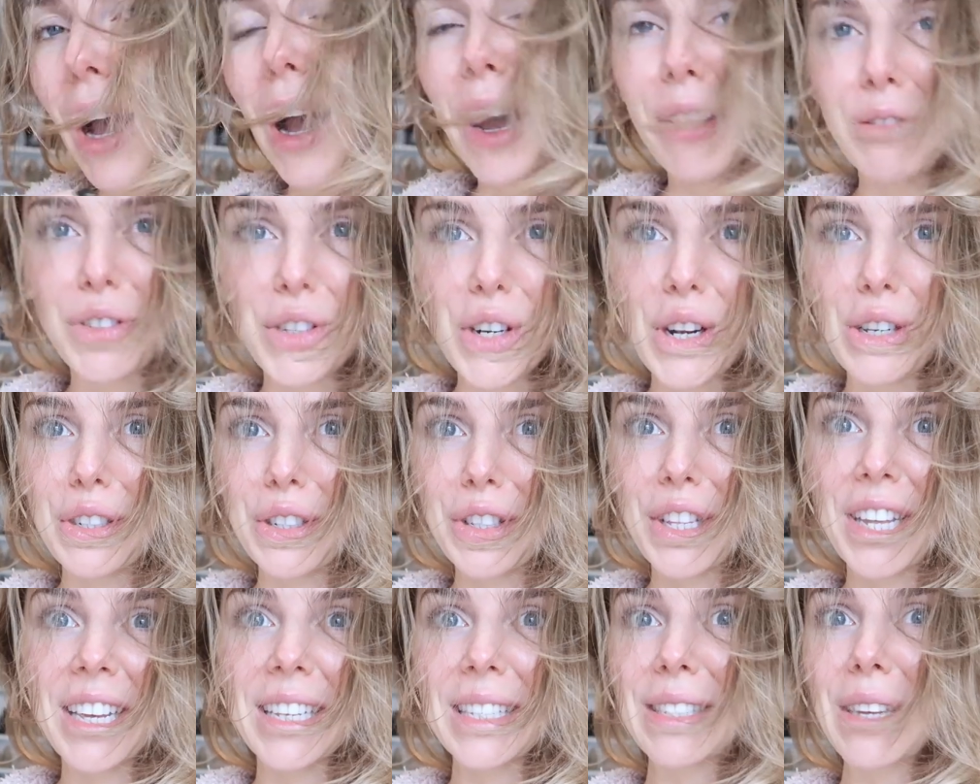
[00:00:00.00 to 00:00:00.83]
I've showed
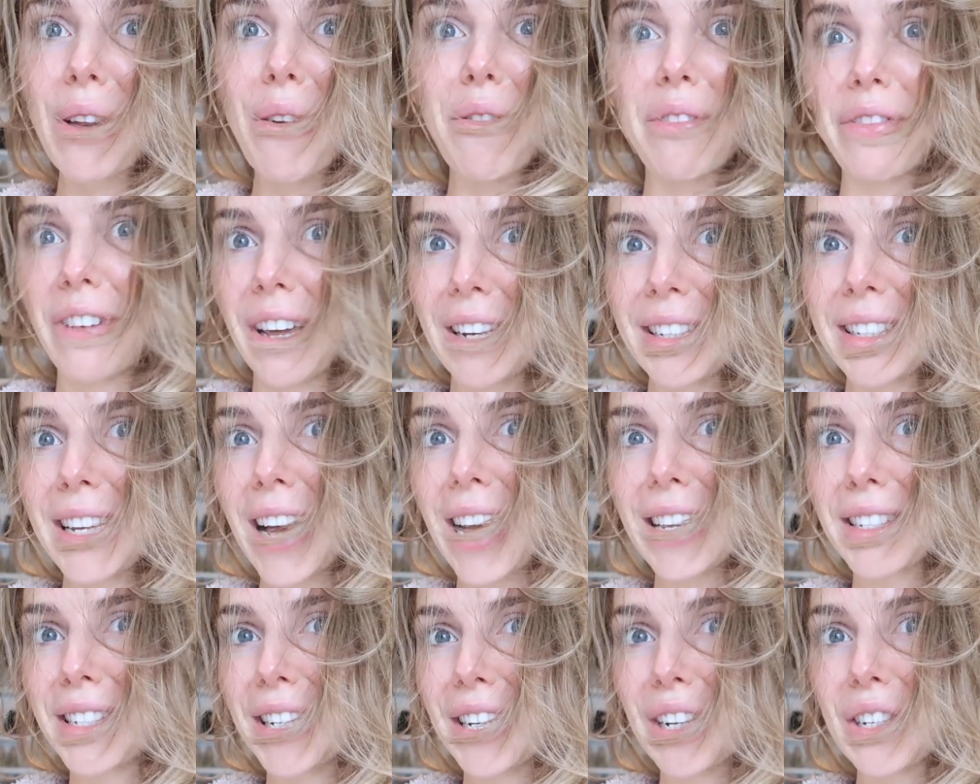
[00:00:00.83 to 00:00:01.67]
you this
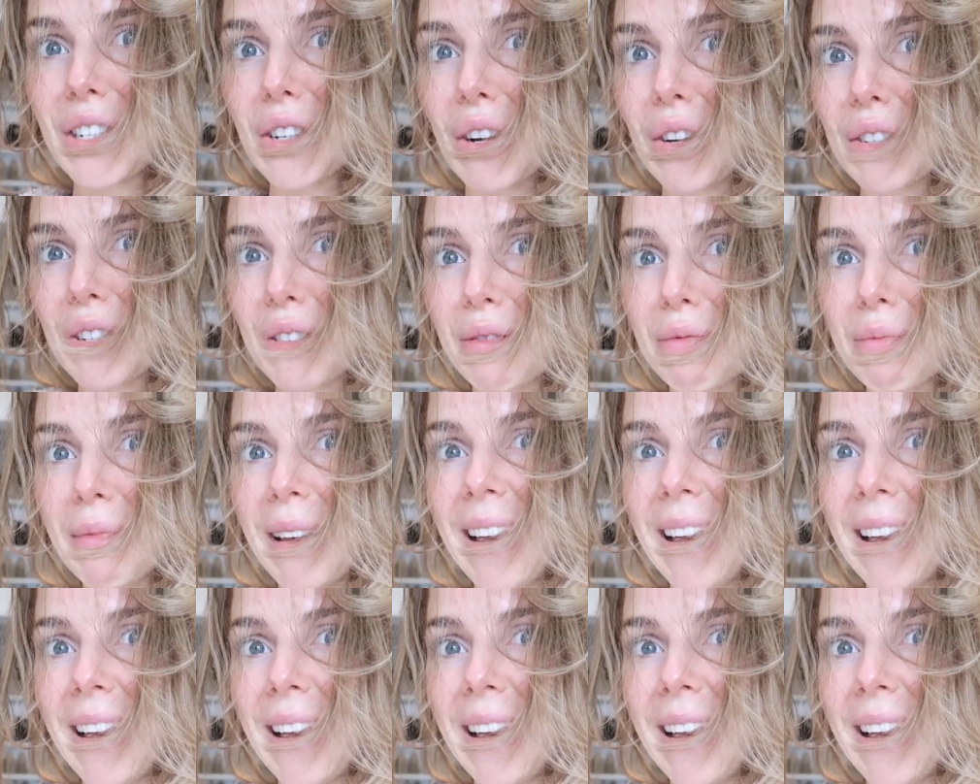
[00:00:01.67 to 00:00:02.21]
fantastic shot of